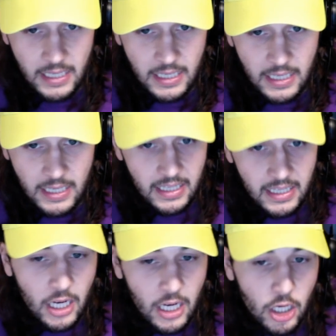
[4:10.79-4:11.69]
And he's a
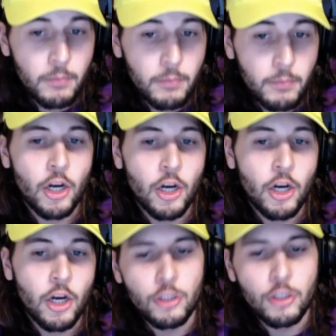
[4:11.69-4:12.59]
guy that could
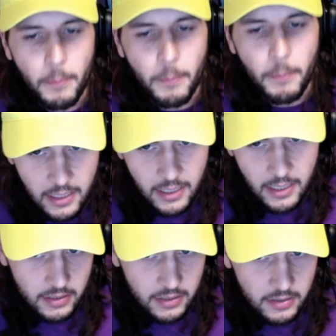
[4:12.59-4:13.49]
turn into a Peyton
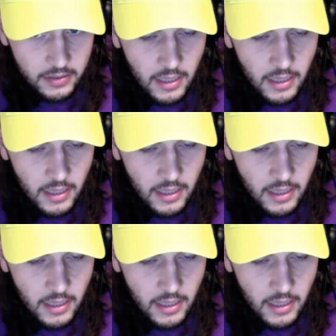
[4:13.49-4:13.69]
Hillis.